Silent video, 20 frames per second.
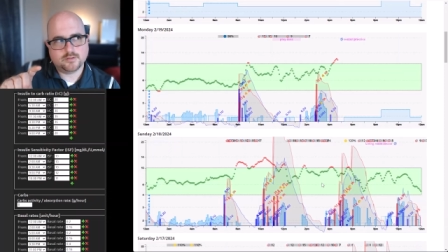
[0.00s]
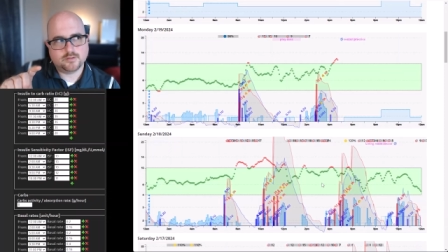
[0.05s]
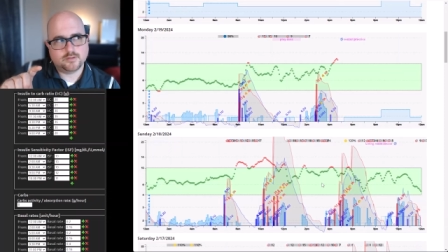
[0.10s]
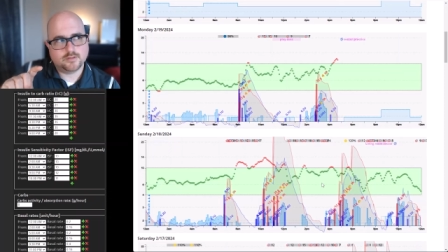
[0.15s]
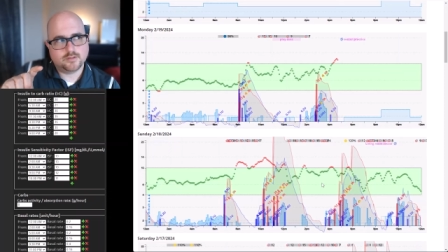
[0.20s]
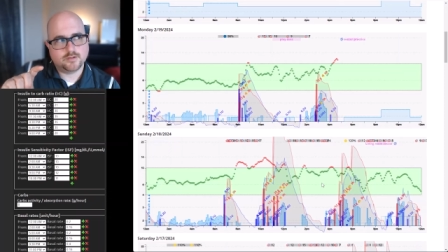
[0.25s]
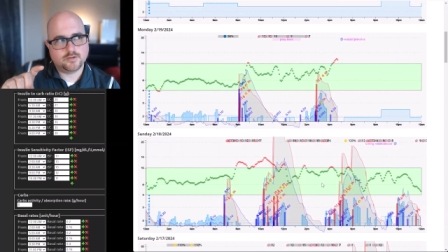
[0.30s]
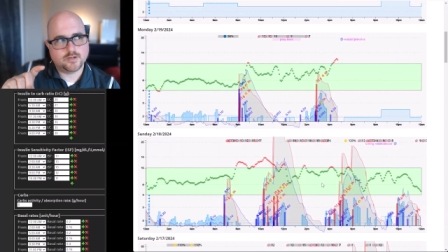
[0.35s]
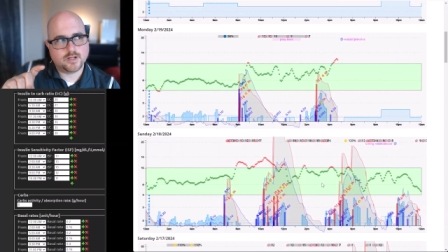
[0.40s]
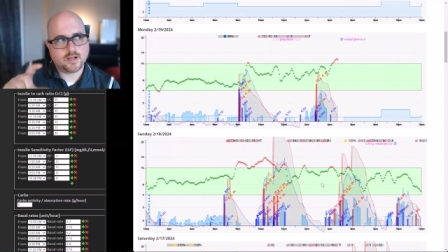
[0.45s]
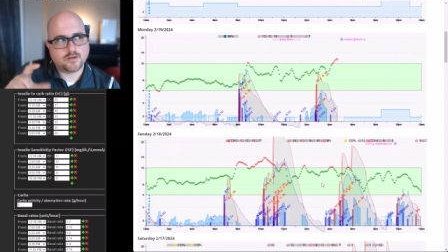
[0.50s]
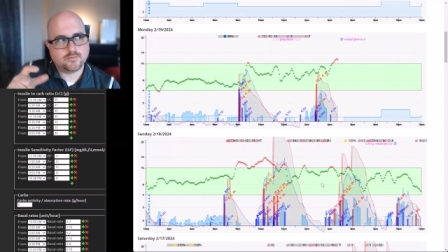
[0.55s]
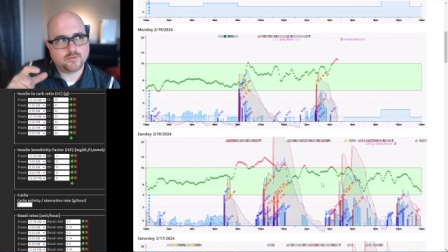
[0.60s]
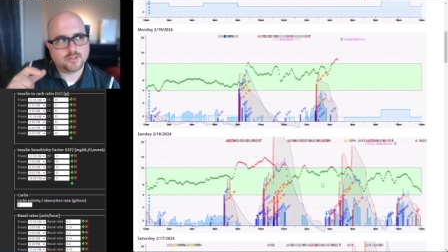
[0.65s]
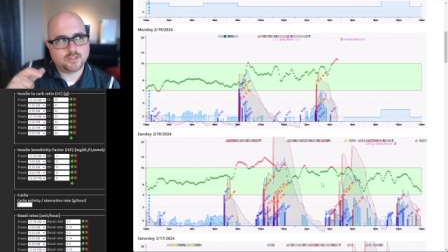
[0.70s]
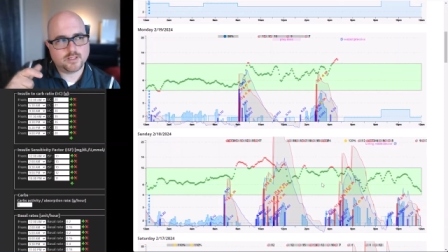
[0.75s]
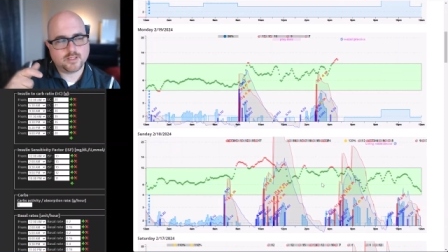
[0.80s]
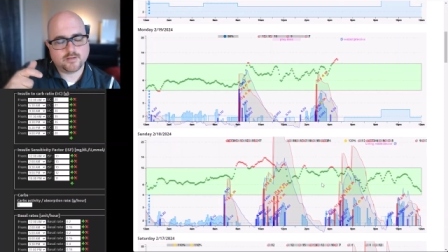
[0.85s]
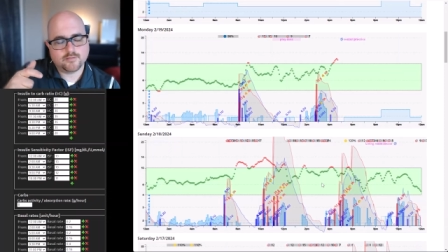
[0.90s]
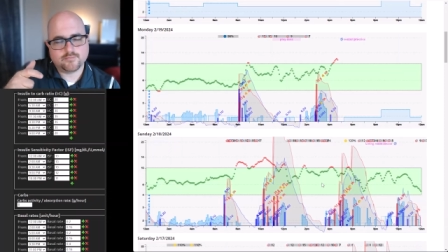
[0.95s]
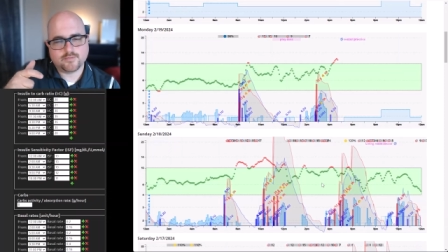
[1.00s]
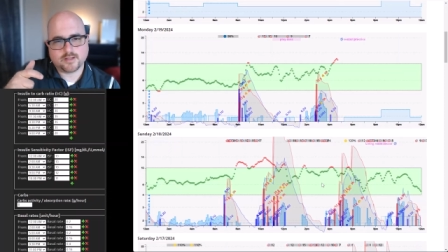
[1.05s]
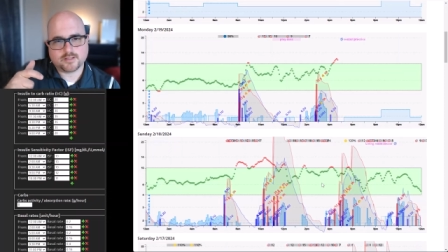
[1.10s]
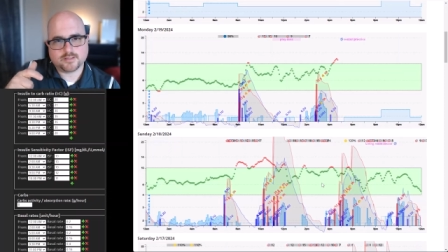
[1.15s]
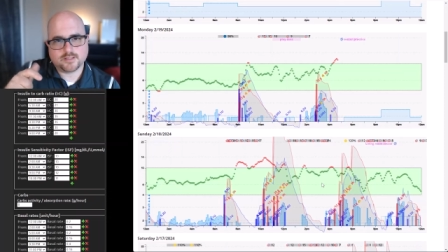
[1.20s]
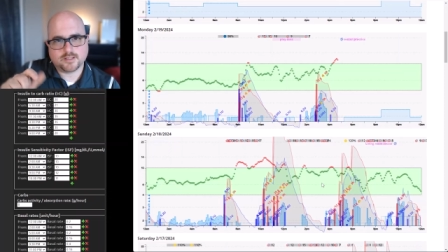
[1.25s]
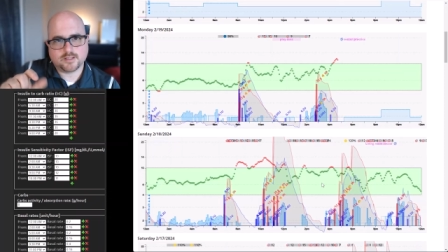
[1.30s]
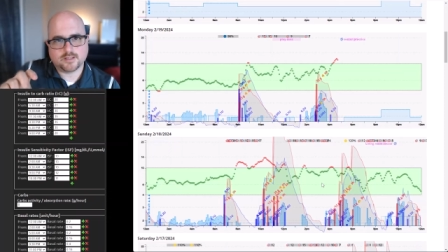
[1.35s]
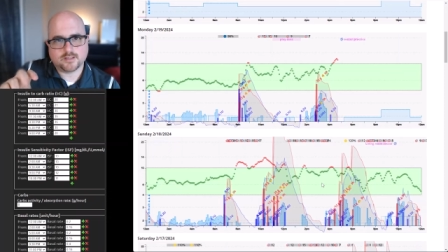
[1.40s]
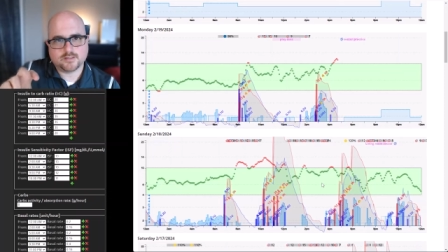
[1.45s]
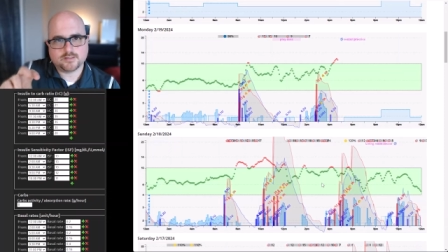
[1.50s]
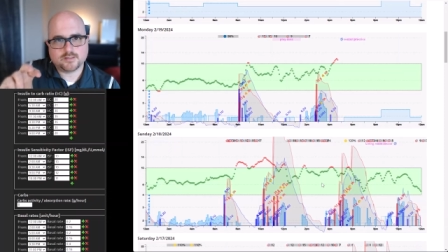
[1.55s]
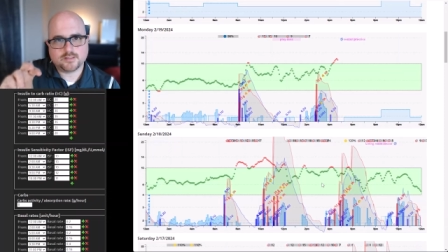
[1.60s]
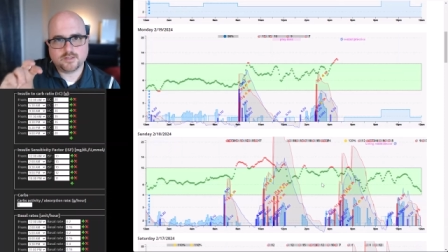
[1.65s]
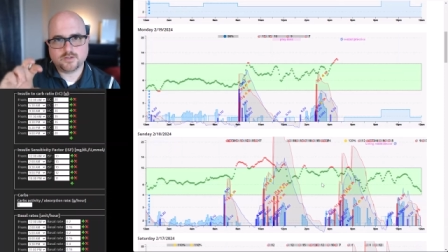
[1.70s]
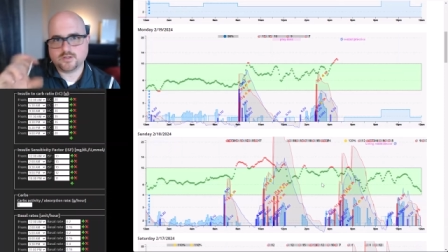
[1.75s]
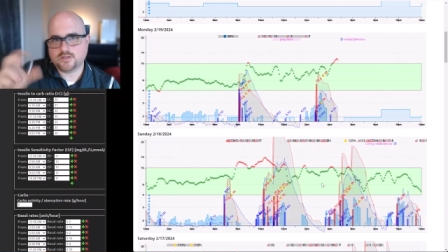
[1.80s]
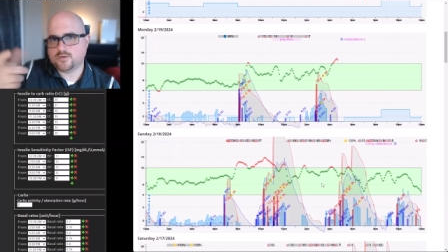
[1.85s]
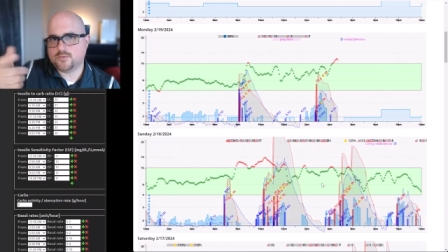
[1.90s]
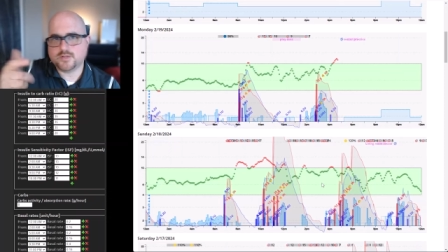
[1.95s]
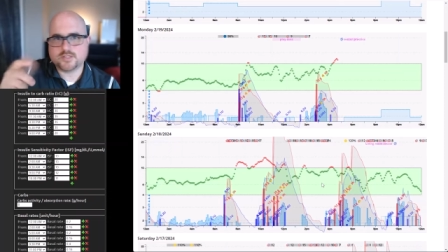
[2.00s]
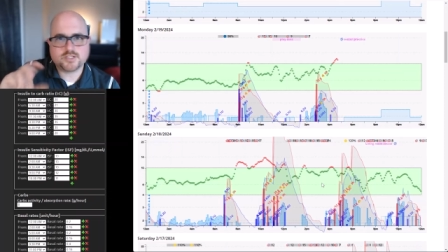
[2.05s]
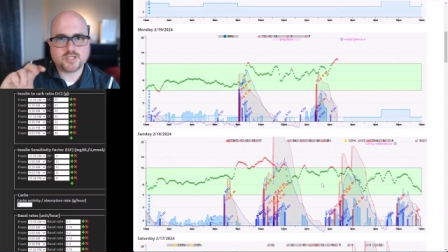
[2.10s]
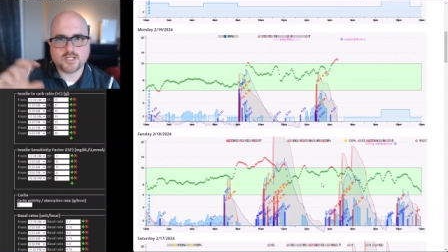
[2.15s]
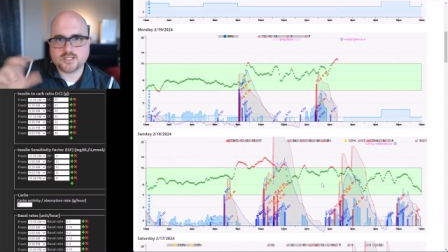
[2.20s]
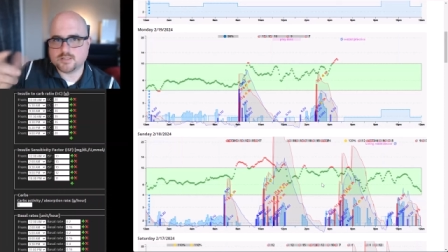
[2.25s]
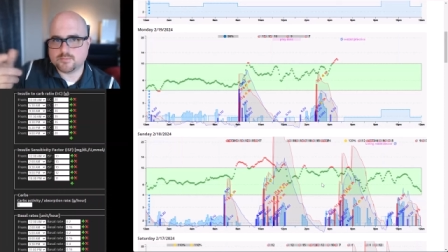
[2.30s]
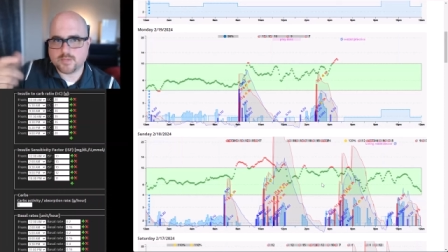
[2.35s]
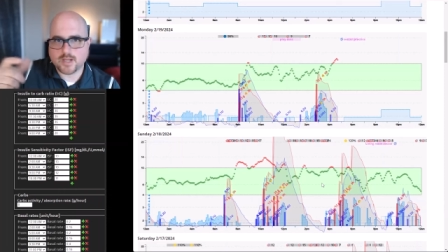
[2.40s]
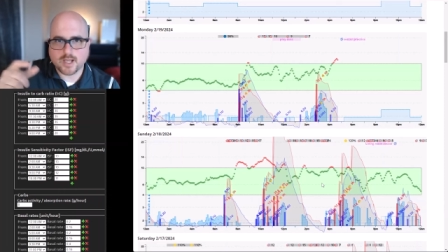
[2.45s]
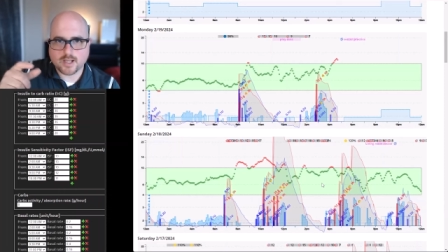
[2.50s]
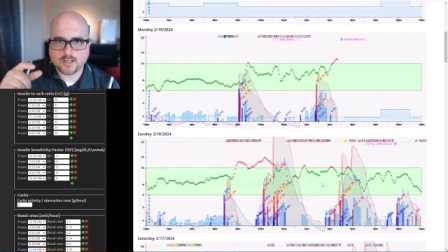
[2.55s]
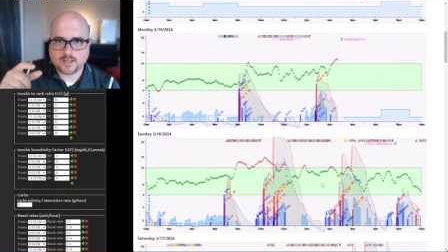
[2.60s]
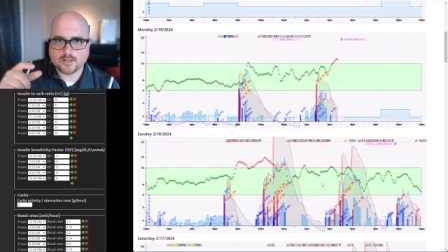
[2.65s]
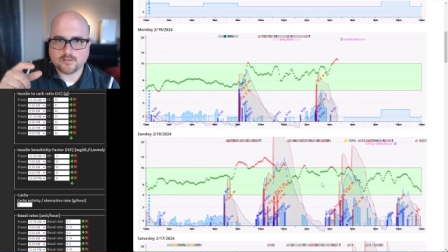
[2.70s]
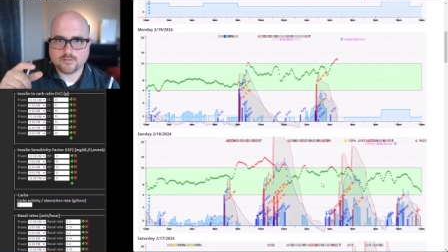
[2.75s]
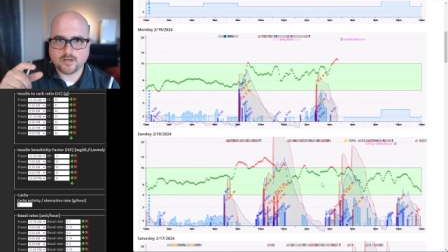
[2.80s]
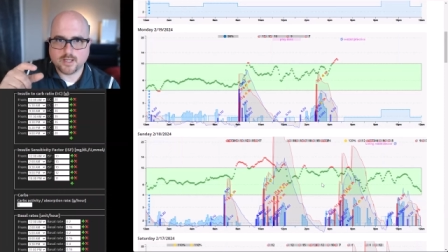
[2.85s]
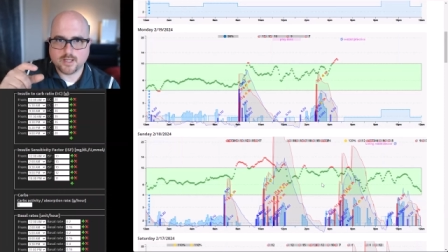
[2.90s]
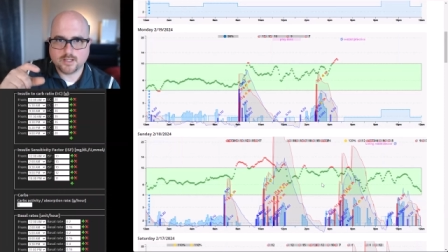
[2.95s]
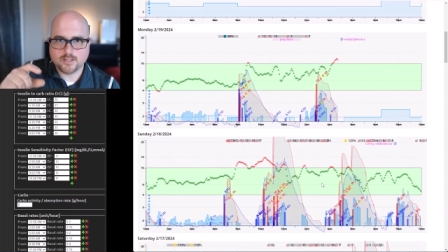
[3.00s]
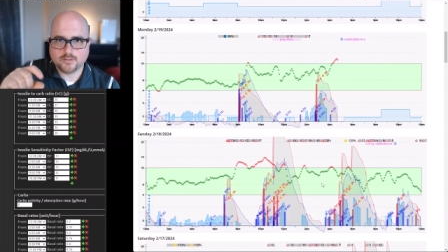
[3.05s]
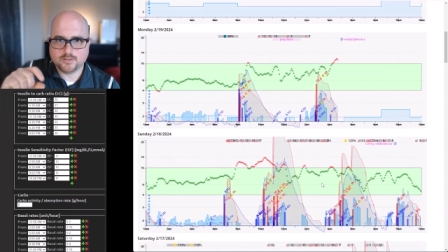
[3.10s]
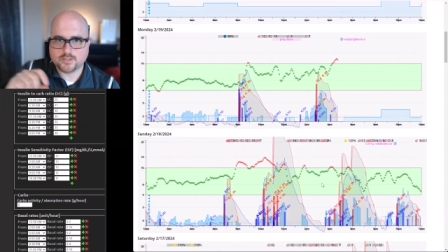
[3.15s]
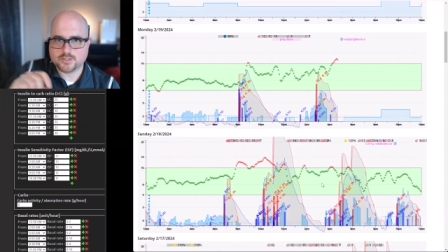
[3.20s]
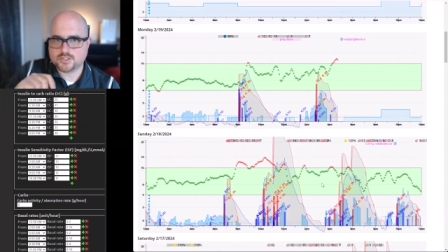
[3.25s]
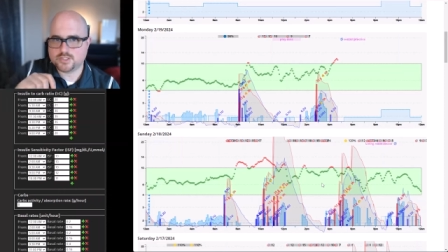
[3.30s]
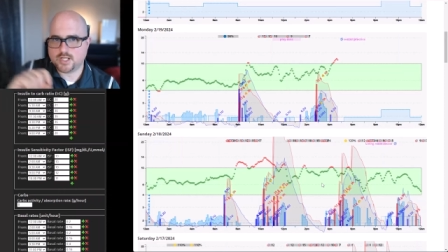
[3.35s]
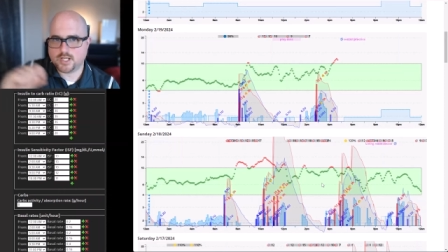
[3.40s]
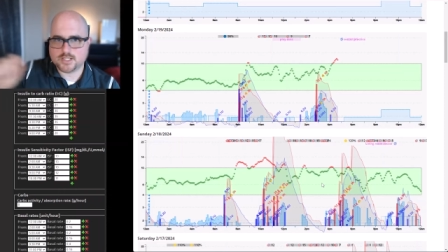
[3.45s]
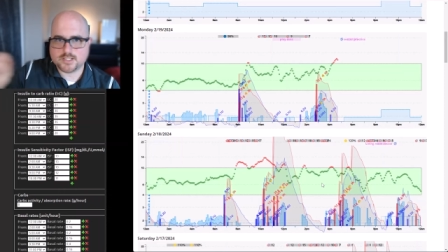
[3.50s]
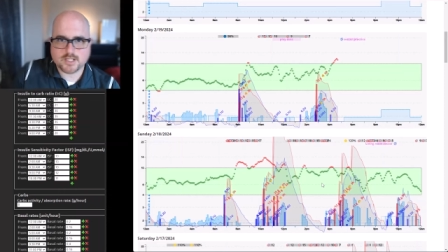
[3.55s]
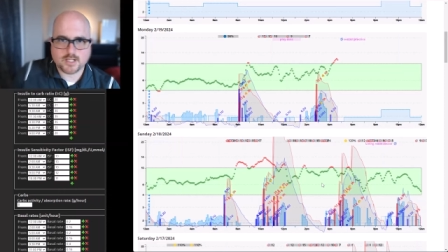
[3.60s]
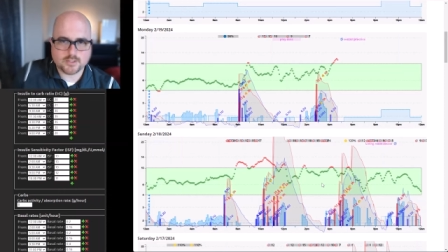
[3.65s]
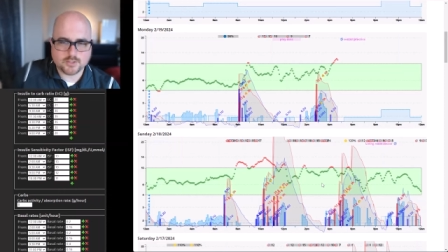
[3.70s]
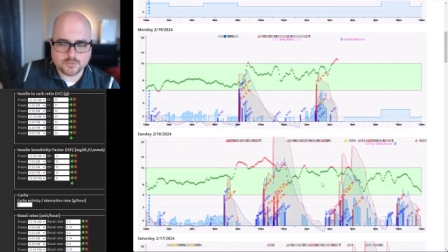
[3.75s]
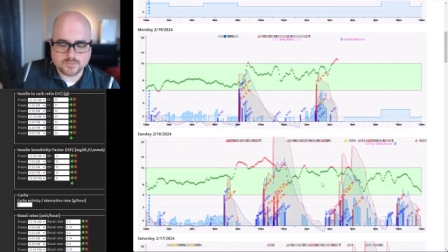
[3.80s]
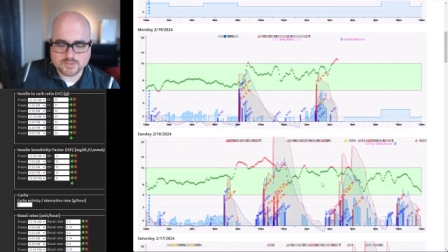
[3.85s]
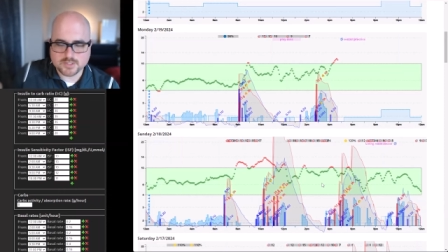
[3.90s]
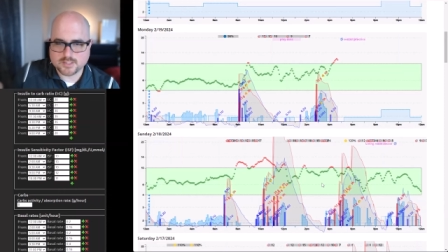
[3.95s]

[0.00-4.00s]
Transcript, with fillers: you're not really affecting you can always change it back right it'll just change how loop yeah.